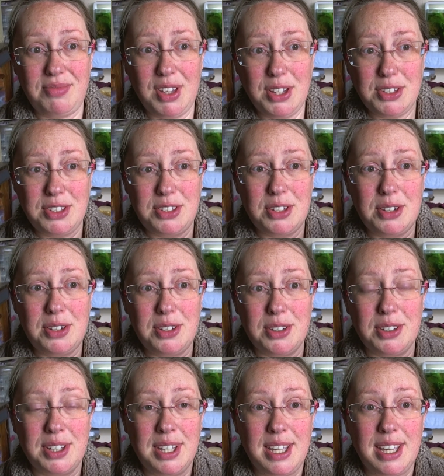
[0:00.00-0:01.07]
so
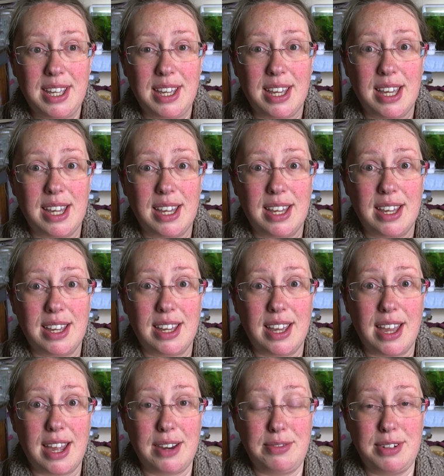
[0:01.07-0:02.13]

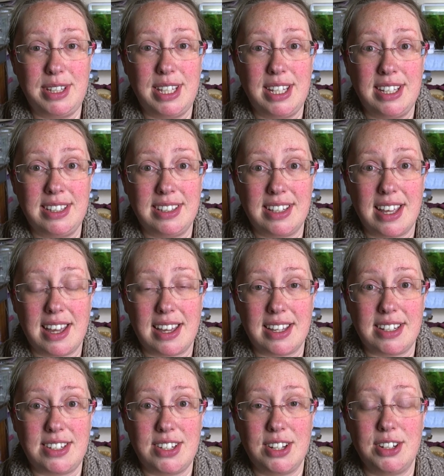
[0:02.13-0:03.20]
everything that I
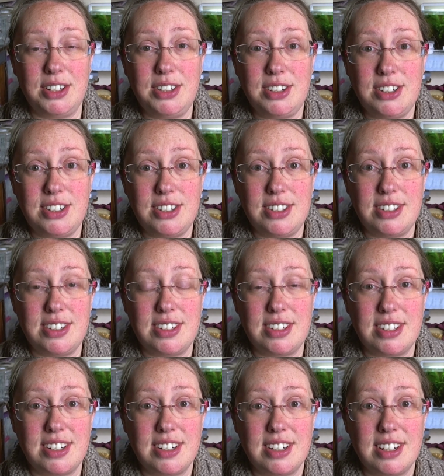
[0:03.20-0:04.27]

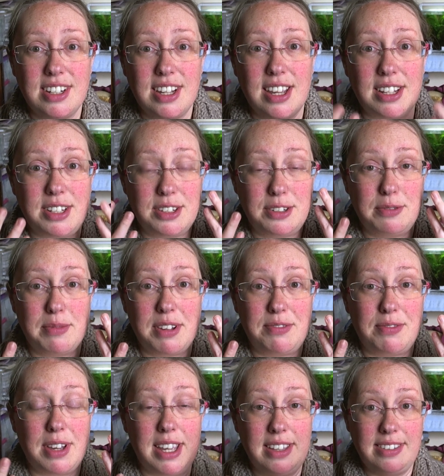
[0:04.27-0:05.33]
touched my
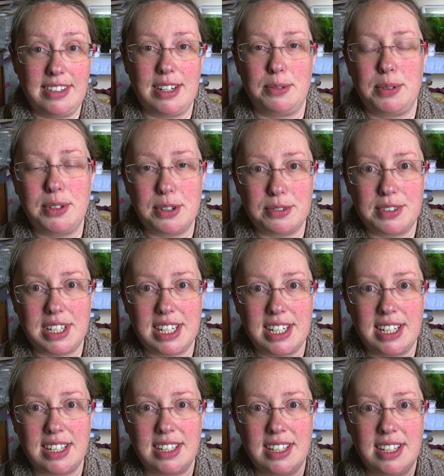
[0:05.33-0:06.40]
face and I was covered in
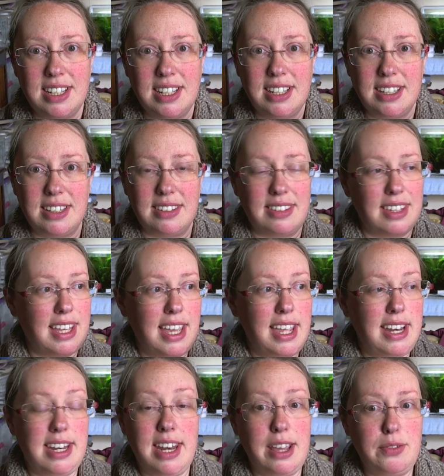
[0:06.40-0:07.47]
it, because
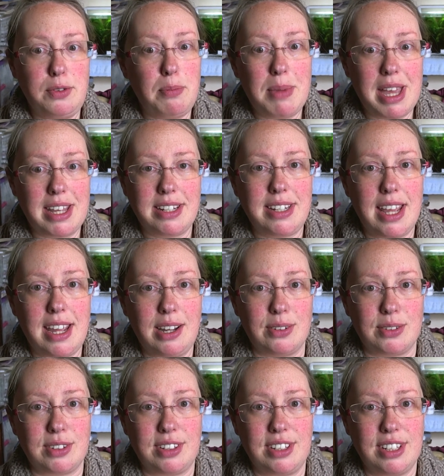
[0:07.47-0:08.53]
it never matted
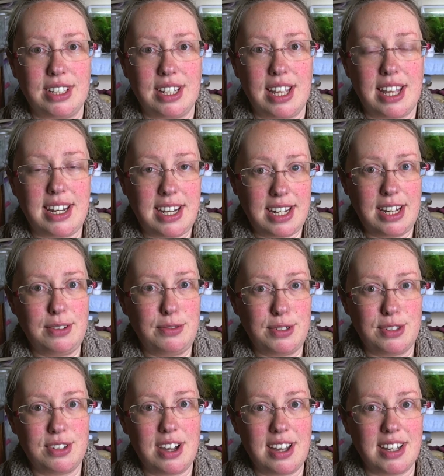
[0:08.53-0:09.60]
down and it never
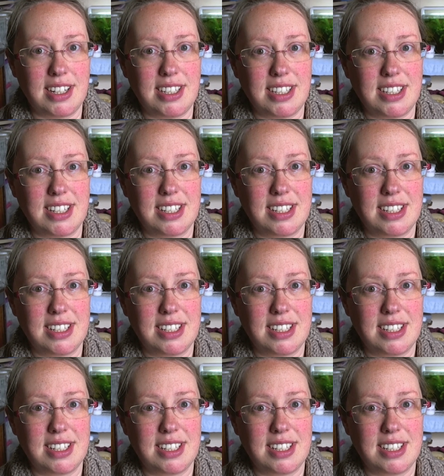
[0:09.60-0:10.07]
dried